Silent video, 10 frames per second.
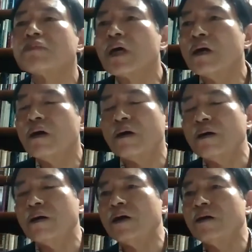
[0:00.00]
time
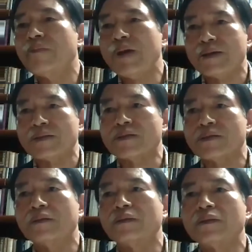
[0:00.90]
is up. Pass. I
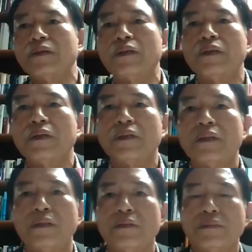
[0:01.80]
would like to
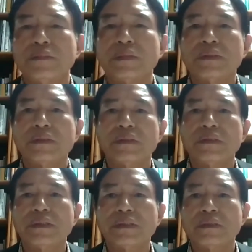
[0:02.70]

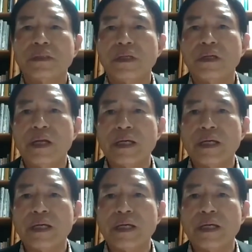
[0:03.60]
thank you very much,